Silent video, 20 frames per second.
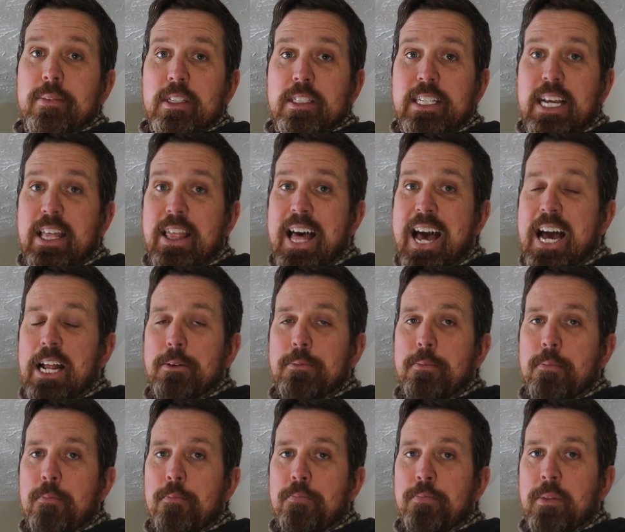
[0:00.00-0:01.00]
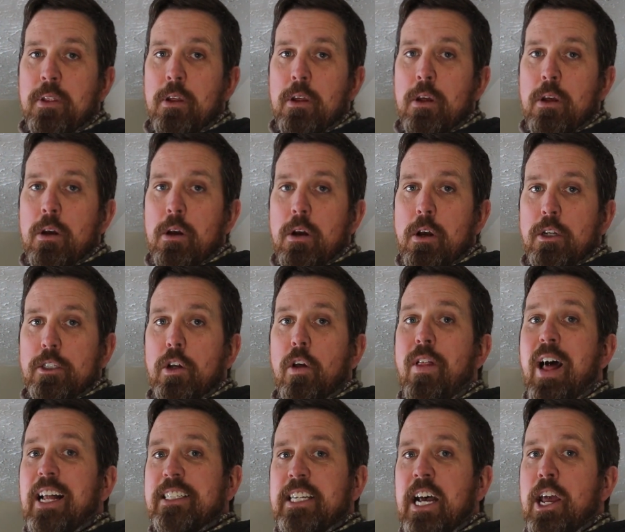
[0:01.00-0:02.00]
See that? So
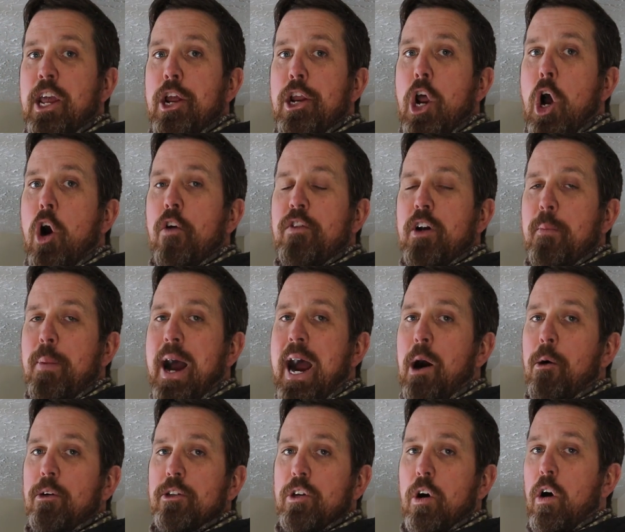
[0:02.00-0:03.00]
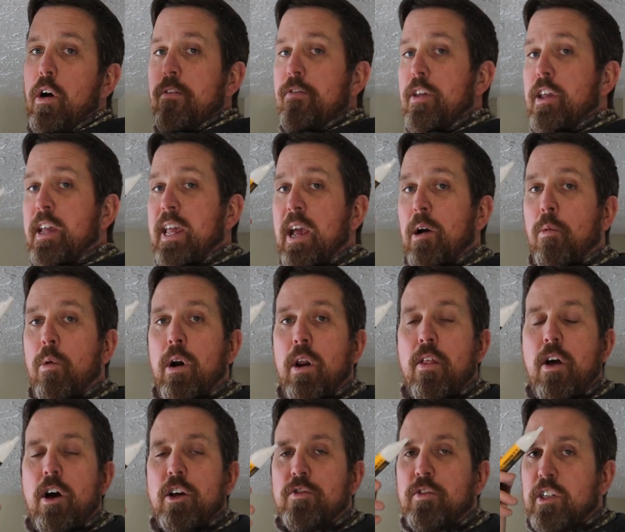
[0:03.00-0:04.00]
that's how you know if your power's on. If you can get one of
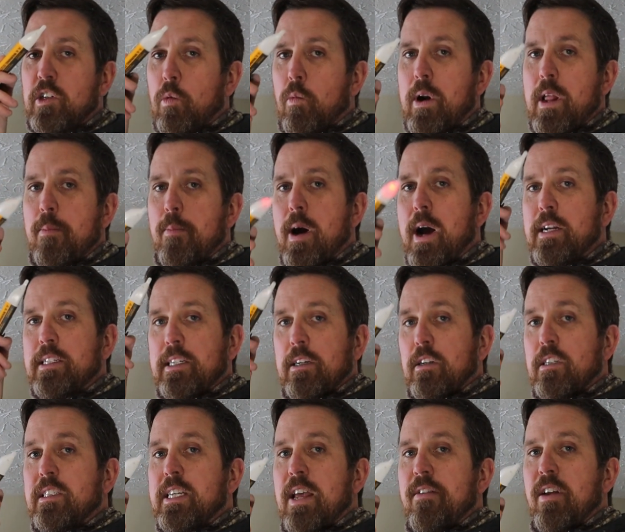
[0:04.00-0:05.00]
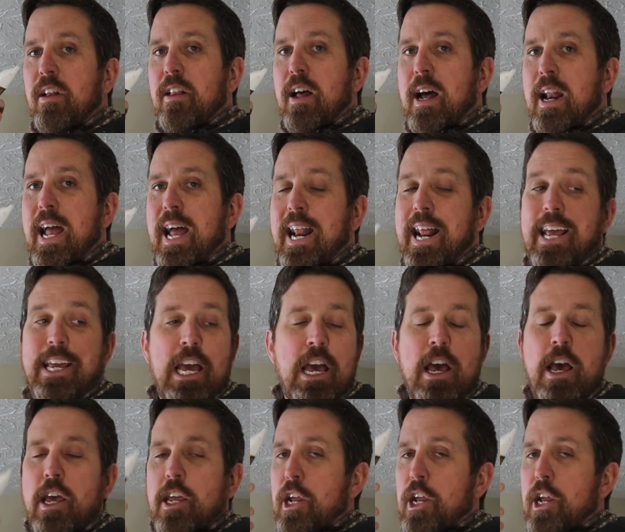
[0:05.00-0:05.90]
those for 20 bucks, that'll save you a lot of headaches.